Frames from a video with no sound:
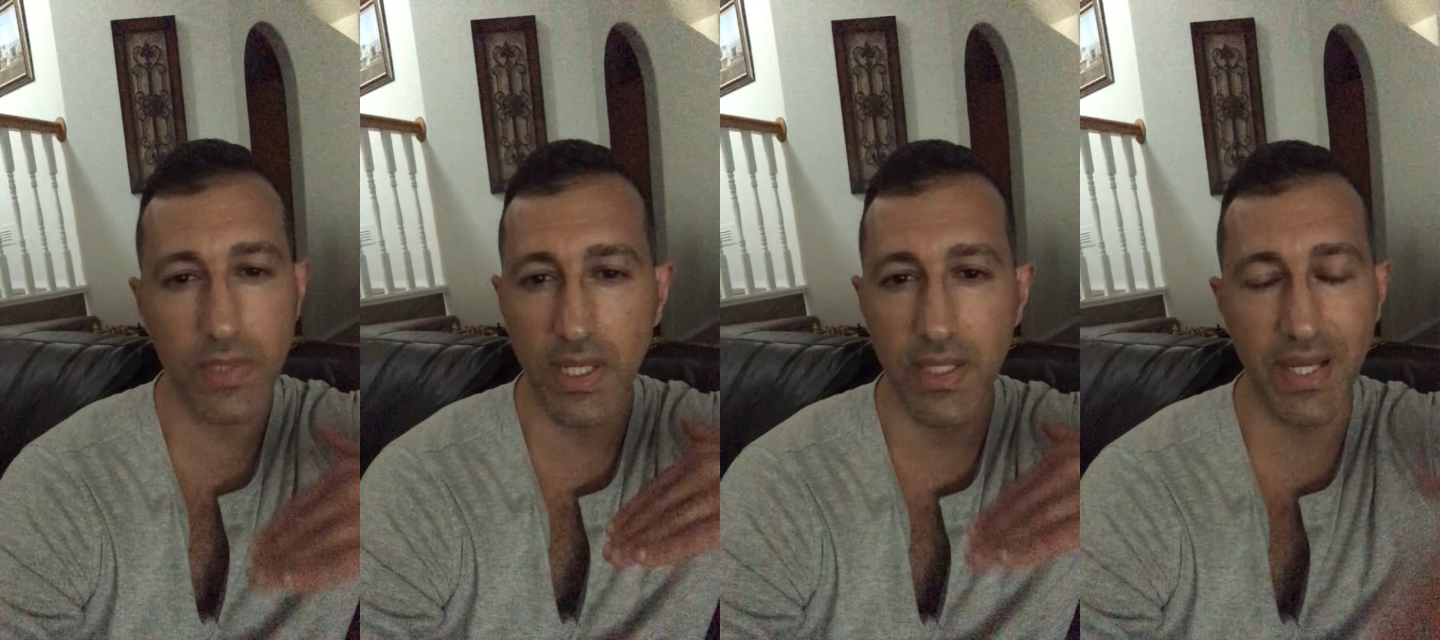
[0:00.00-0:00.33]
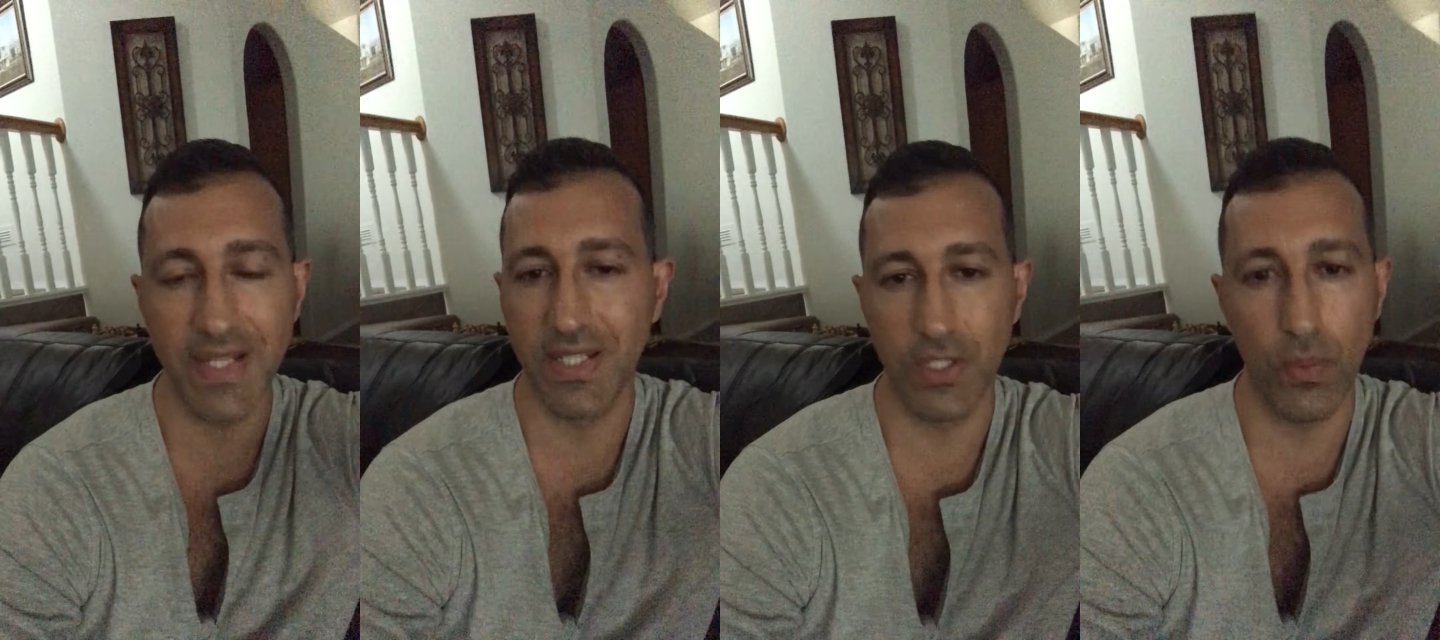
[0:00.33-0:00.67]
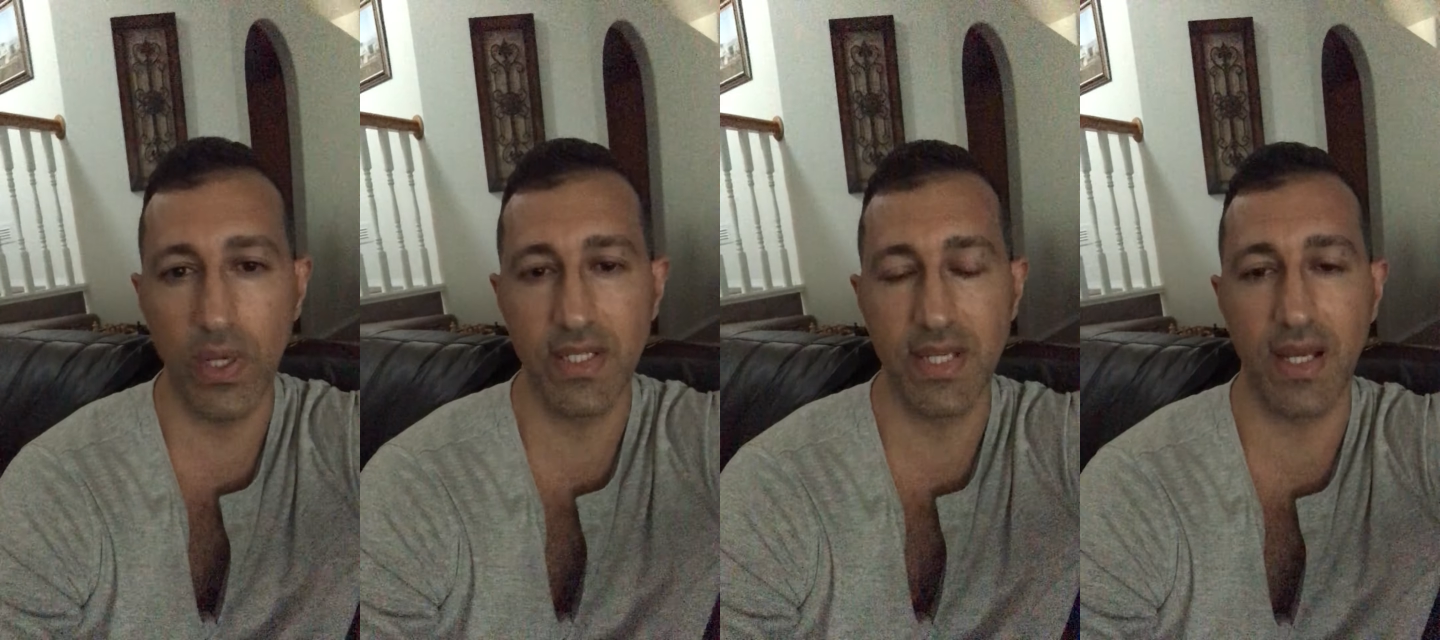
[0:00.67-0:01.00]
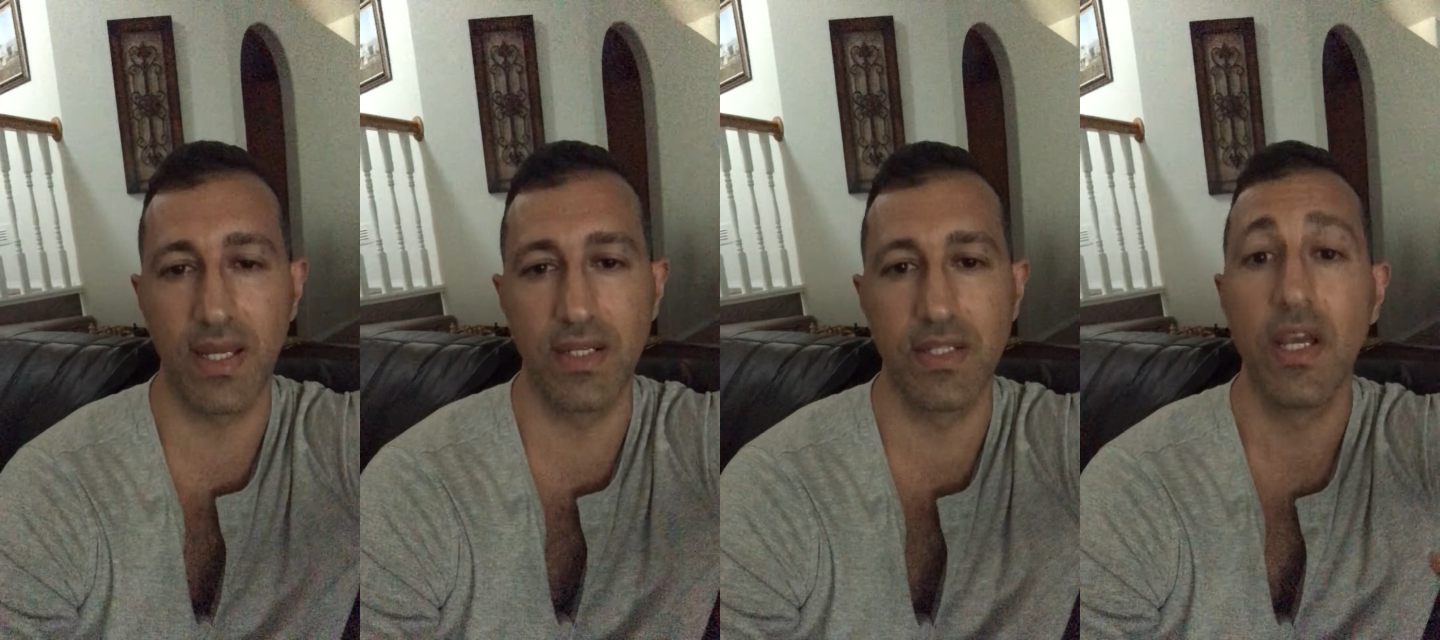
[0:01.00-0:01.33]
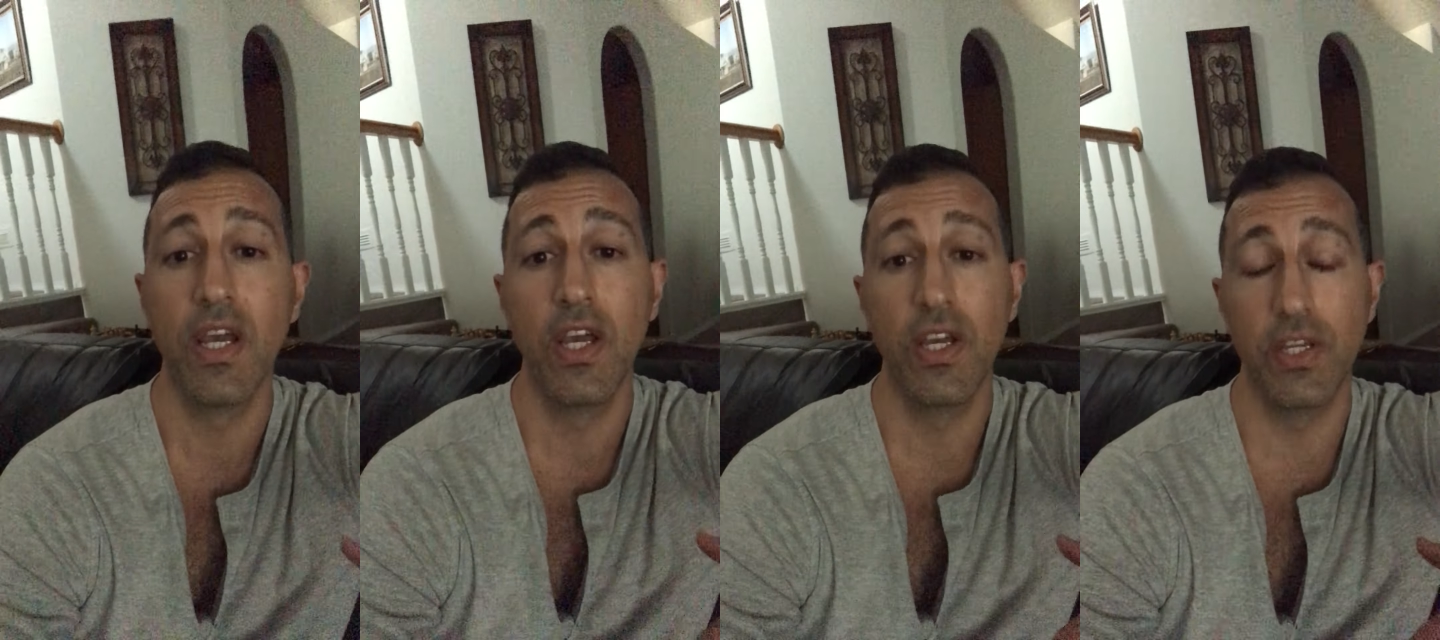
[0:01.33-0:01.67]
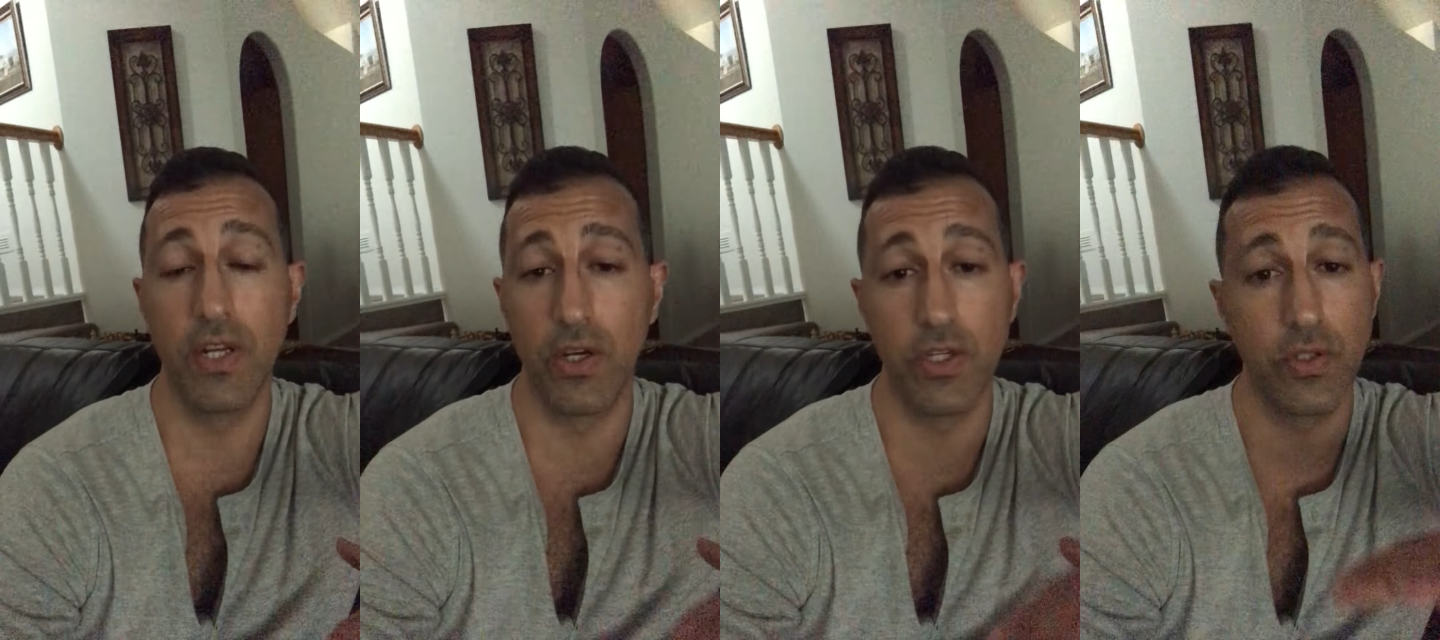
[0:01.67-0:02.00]
In less than 20 seconds,
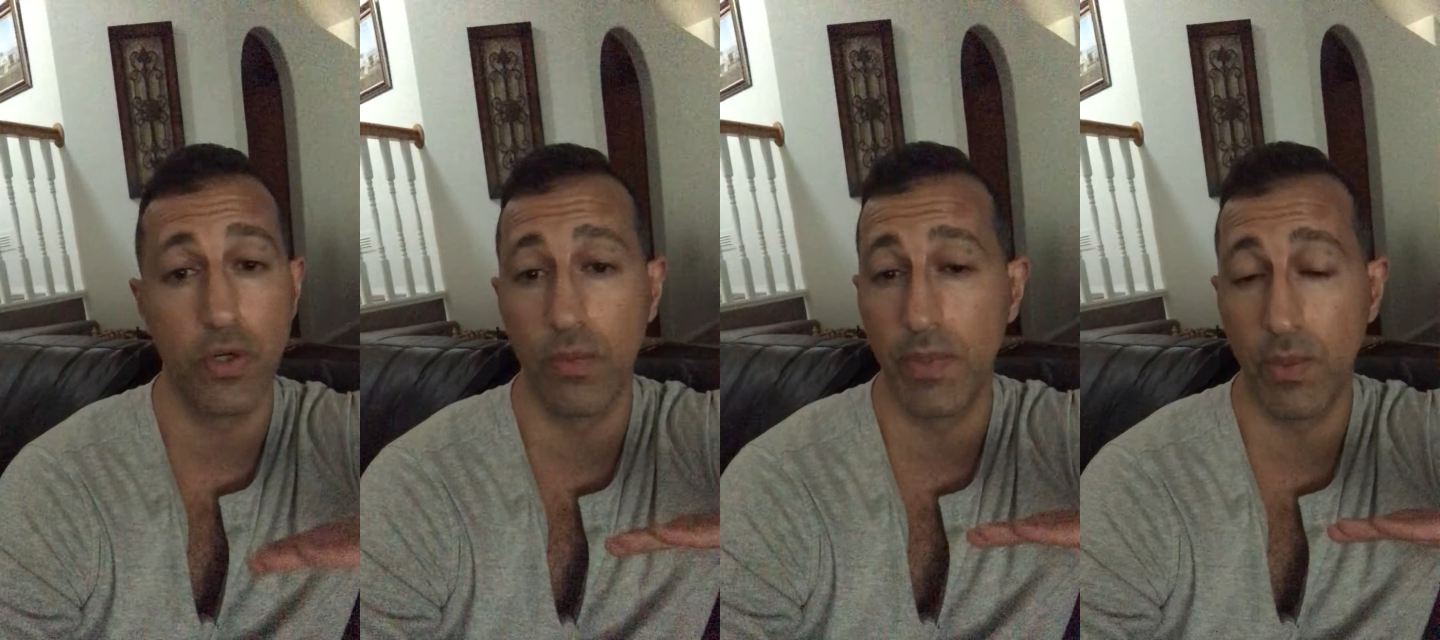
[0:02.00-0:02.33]
you told